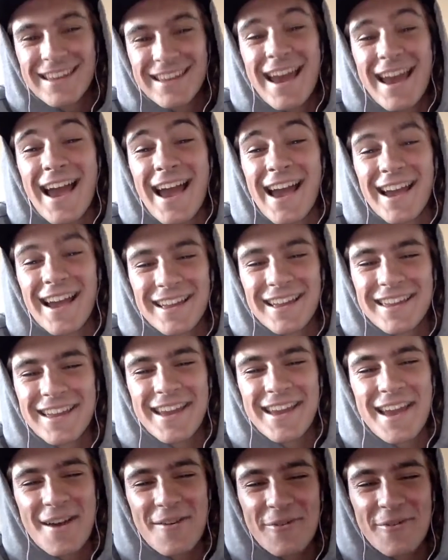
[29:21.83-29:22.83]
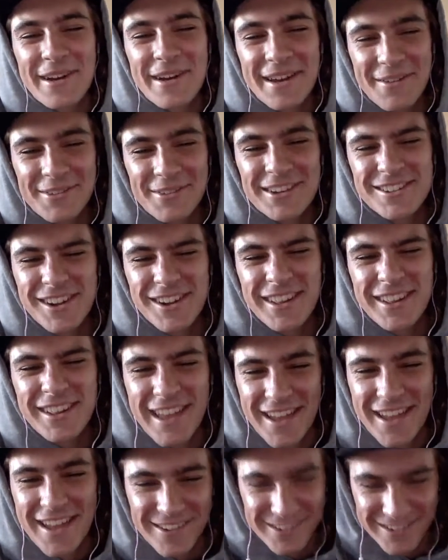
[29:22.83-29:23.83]
Yeah. We'll give Dashawn the
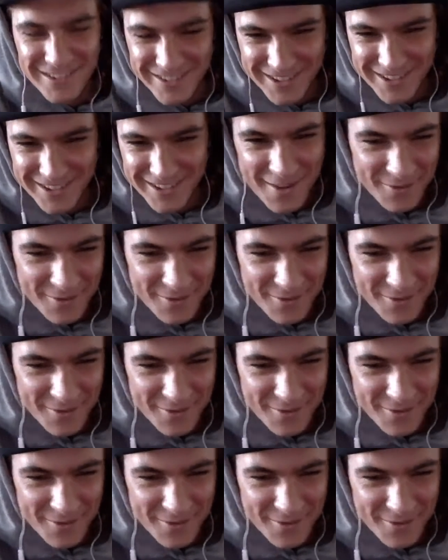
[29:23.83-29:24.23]
ender escape.